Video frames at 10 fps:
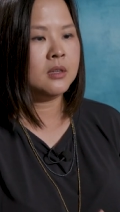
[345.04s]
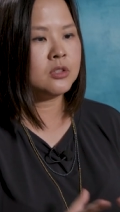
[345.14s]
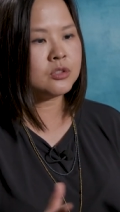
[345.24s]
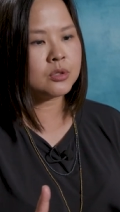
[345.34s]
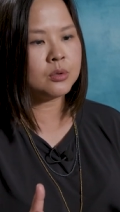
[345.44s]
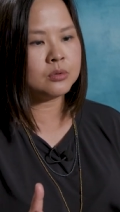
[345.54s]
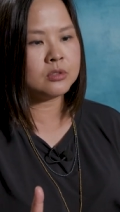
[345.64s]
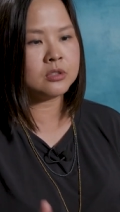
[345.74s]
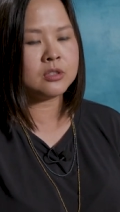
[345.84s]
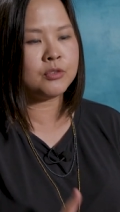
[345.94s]
And so
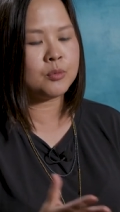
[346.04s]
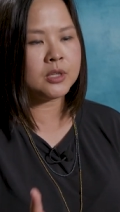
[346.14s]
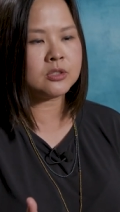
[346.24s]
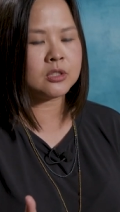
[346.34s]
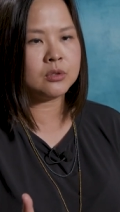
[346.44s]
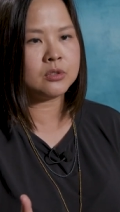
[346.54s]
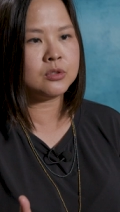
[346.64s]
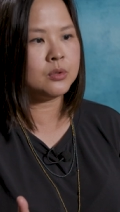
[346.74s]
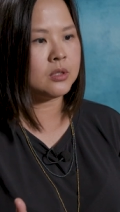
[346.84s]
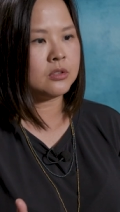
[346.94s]
there are different ways that you
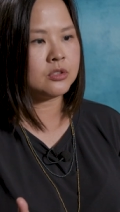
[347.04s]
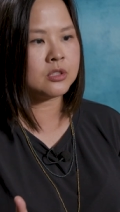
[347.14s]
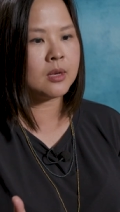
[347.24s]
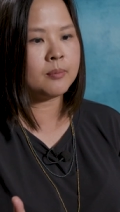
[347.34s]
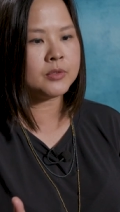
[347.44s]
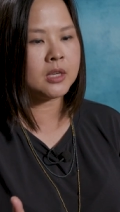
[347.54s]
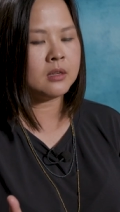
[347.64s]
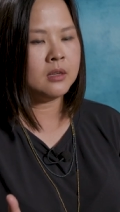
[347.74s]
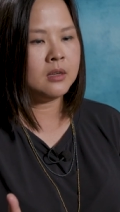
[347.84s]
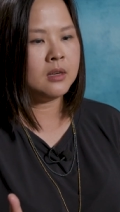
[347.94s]
can do it. There's some
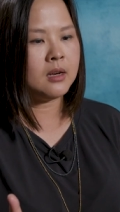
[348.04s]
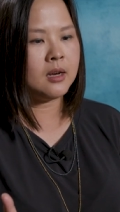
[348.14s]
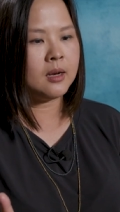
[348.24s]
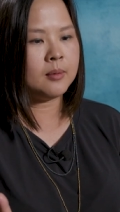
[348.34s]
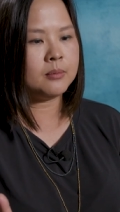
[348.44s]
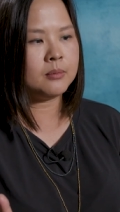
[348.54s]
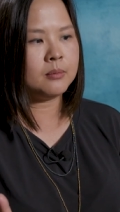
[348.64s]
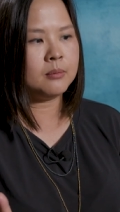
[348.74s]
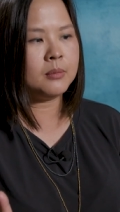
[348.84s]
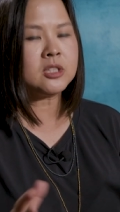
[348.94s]
that um,
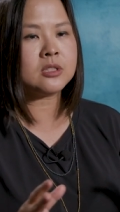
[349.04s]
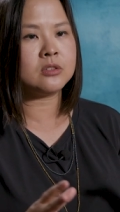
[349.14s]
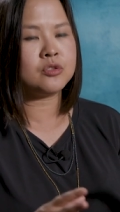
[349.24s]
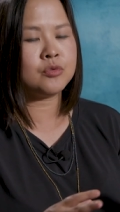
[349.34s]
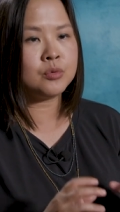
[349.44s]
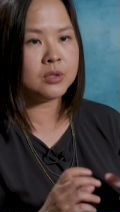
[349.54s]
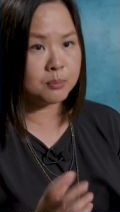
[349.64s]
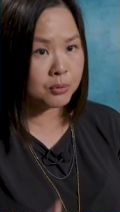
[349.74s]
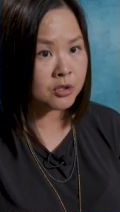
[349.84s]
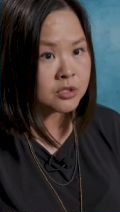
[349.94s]
makes it a
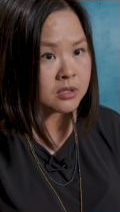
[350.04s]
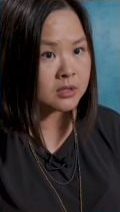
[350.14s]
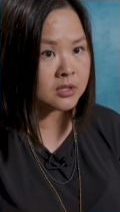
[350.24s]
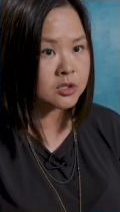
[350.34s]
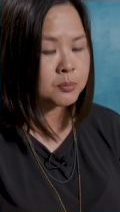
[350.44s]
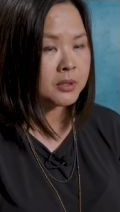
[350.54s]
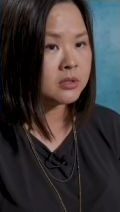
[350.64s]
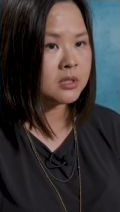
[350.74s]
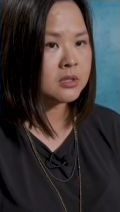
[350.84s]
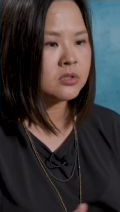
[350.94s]
truly personal
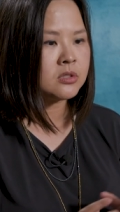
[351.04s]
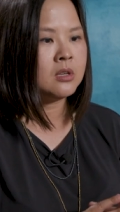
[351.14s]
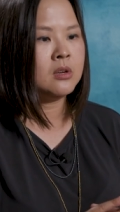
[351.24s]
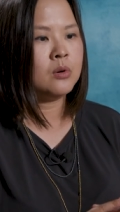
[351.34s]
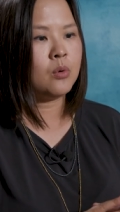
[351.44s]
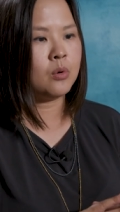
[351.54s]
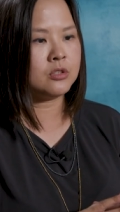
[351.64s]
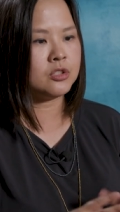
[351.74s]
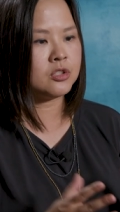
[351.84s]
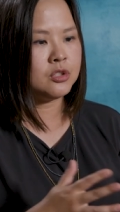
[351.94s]
experience
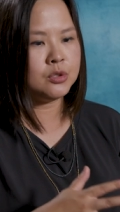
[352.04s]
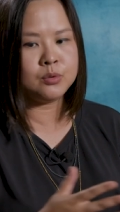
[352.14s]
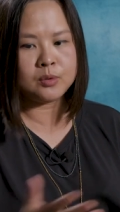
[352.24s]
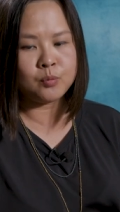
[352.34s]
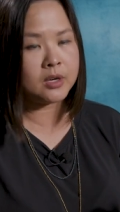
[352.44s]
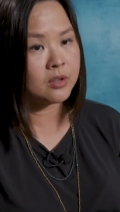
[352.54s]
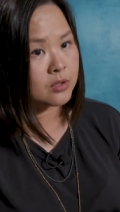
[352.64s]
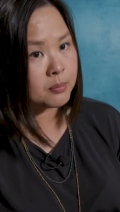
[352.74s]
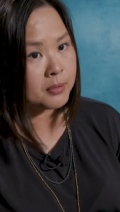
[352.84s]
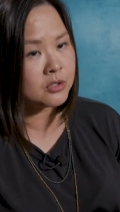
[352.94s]
or just you and one
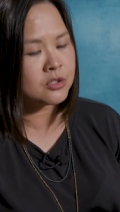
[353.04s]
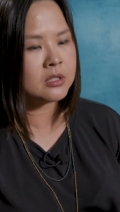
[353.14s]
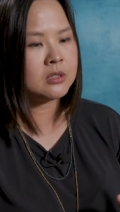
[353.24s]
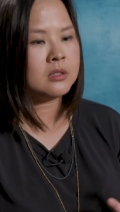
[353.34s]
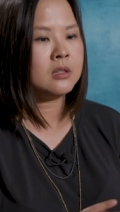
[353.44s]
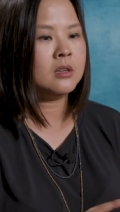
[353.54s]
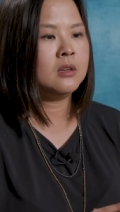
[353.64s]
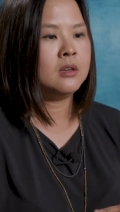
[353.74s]
other person.